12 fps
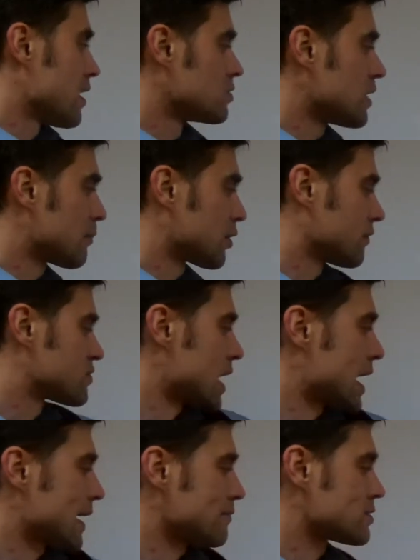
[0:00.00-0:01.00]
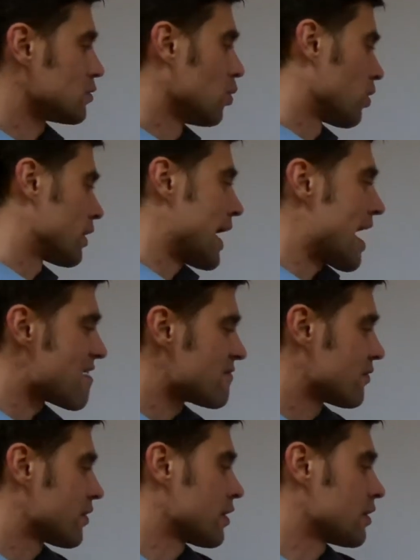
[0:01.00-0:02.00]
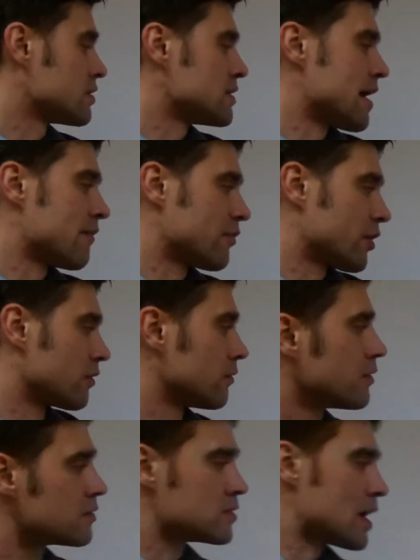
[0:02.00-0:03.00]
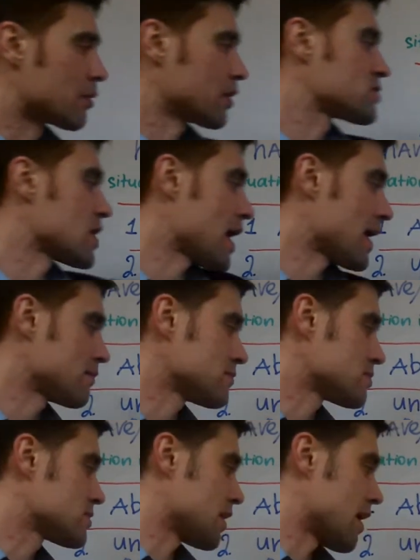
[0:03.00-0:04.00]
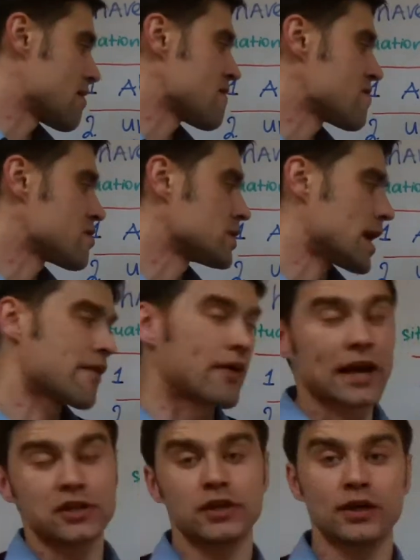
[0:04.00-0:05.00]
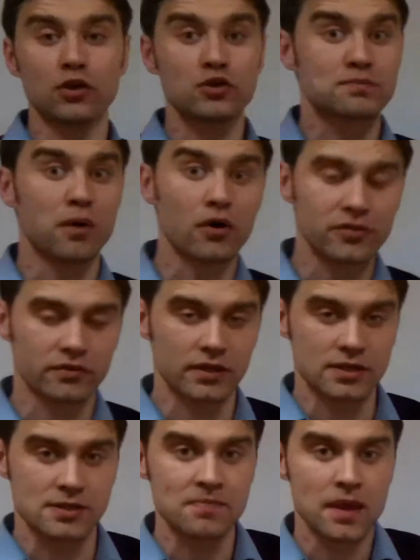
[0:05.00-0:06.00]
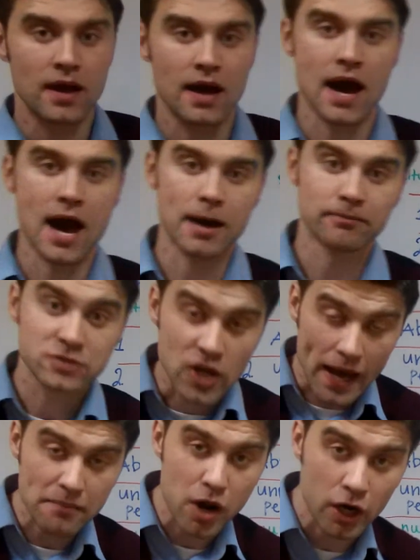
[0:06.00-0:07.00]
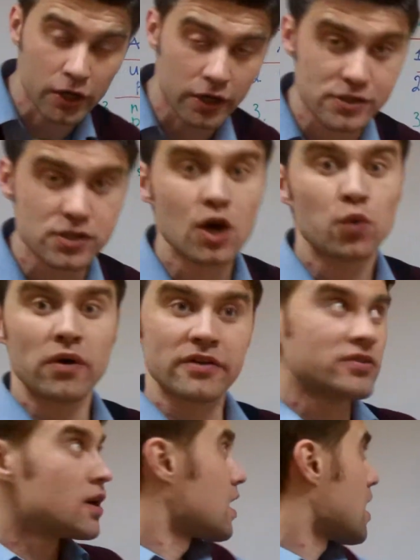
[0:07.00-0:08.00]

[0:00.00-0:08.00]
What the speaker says: number of times or ever, never. Number of times, ever, never. Actually, you can use both of these time markers with